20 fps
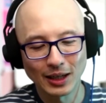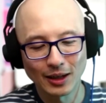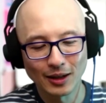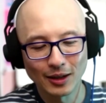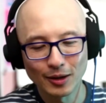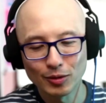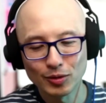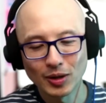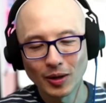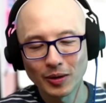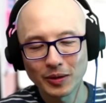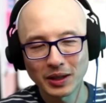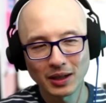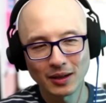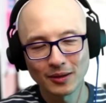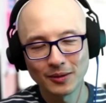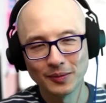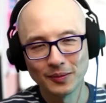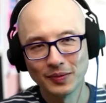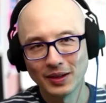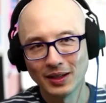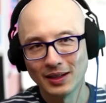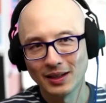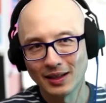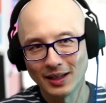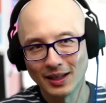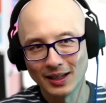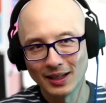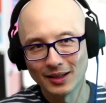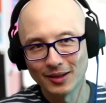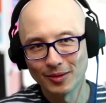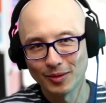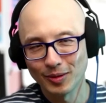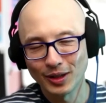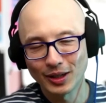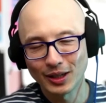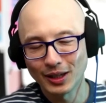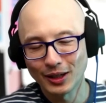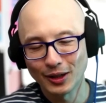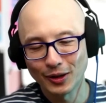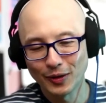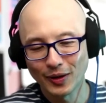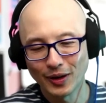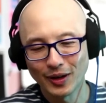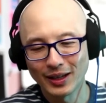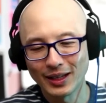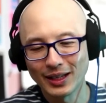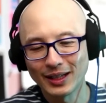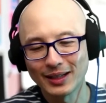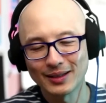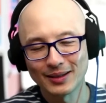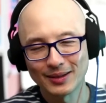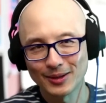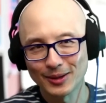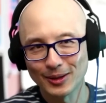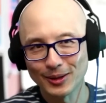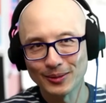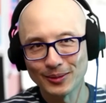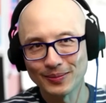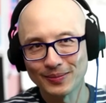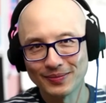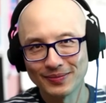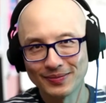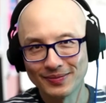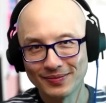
like Little Tokyo, and you can go there and eat. So